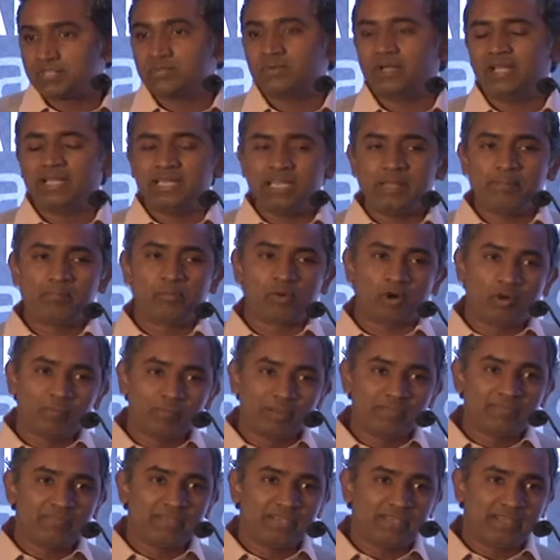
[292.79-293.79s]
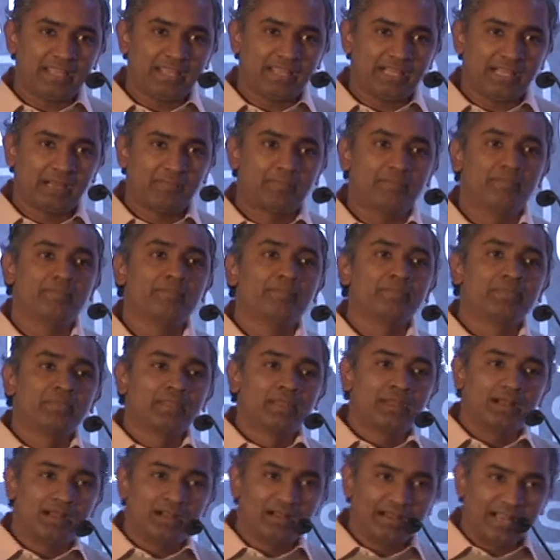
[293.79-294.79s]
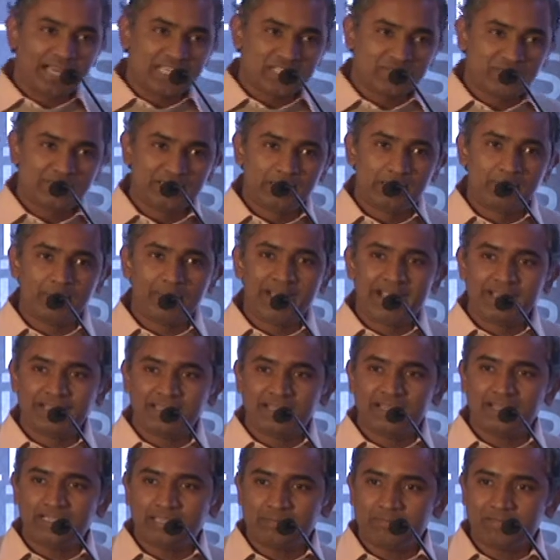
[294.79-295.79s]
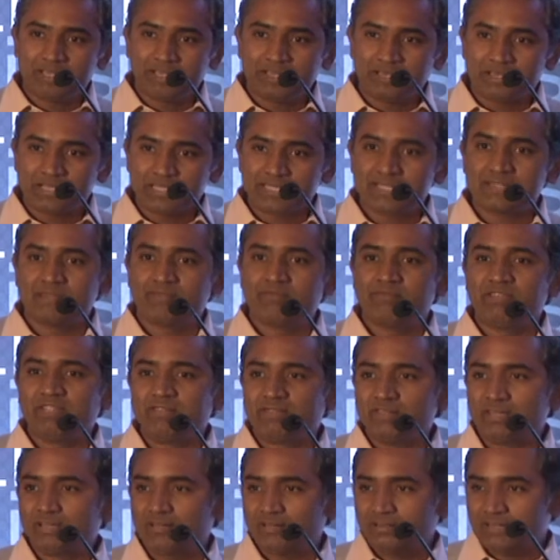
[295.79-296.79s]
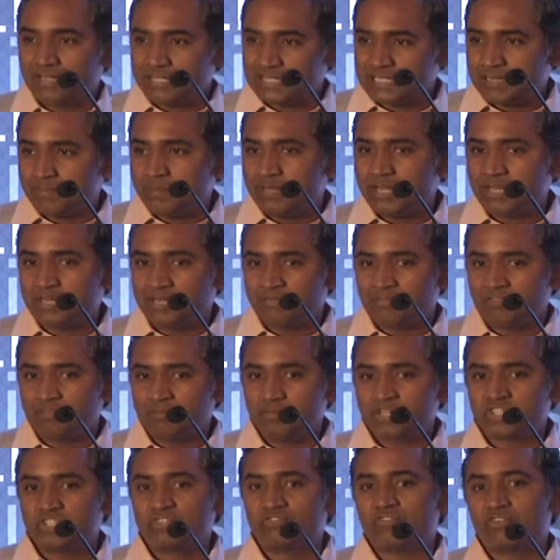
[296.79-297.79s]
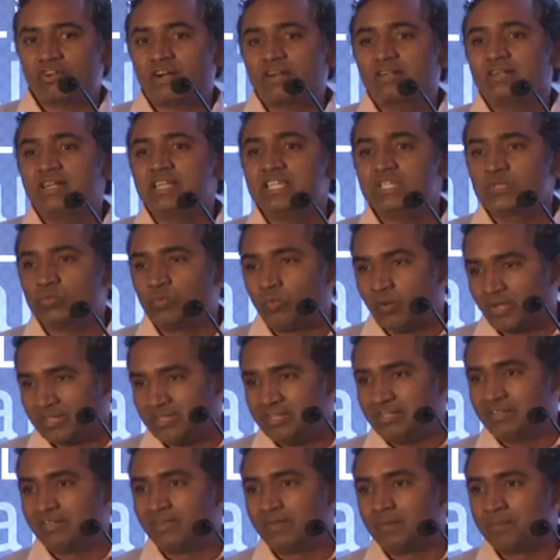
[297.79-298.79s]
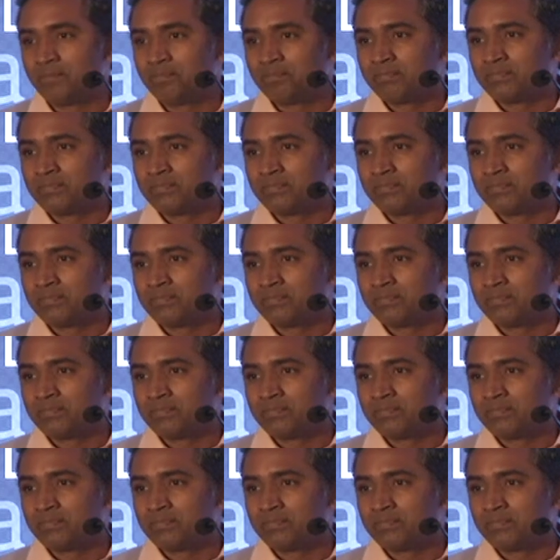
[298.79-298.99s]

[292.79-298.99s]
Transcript: So any problem we take up, uh, as with the banking intermediaries, we will disseminate information for at least one year.